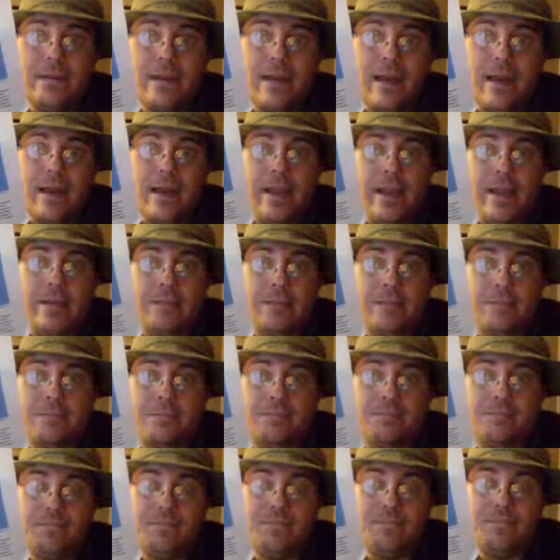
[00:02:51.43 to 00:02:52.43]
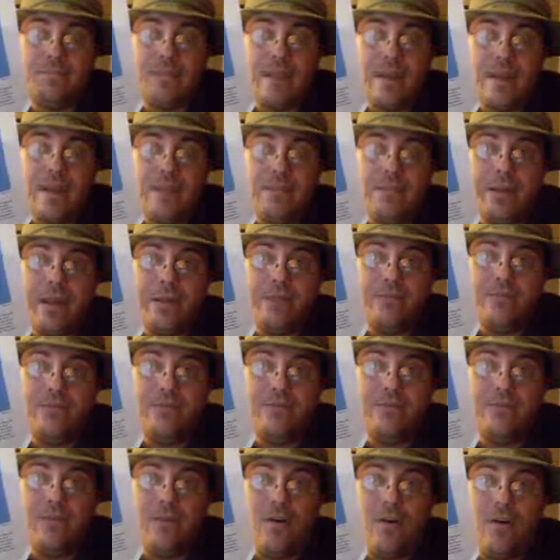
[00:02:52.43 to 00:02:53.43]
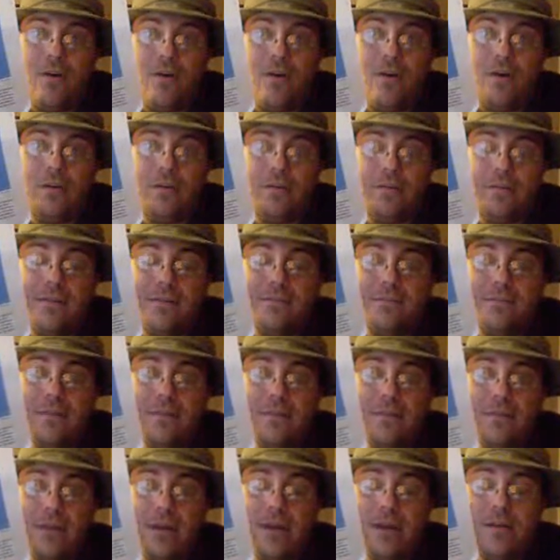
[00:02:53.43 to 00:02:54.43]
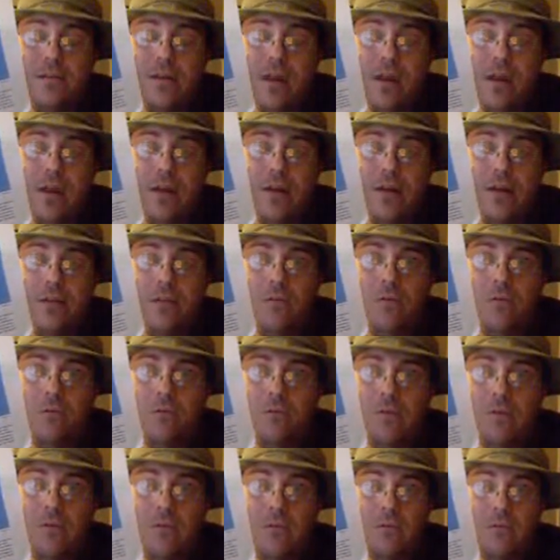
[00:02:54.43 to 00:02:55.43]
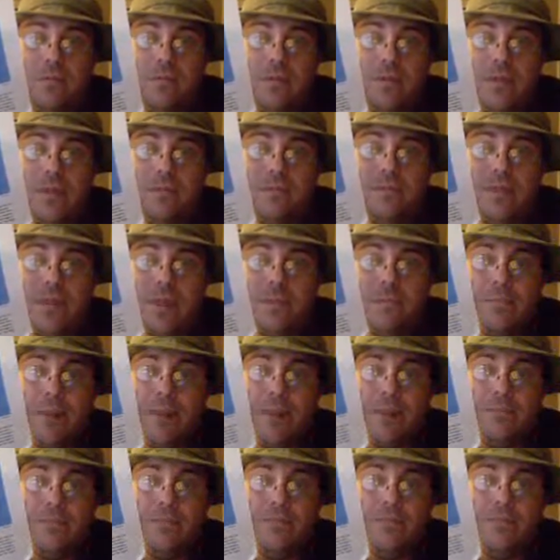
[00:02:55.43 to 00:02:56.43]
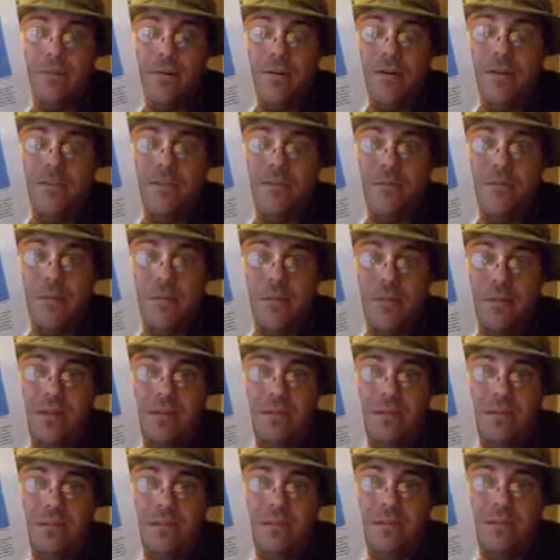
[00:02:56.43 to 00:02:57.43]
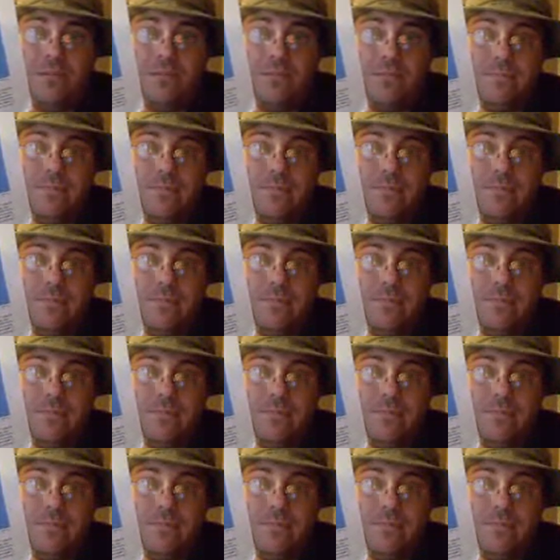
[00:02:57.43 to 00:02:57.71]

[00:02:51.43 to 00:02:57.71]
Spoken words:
I am. And I'm not too far. If you're near my home, believe me, I'm not too far from a pistol.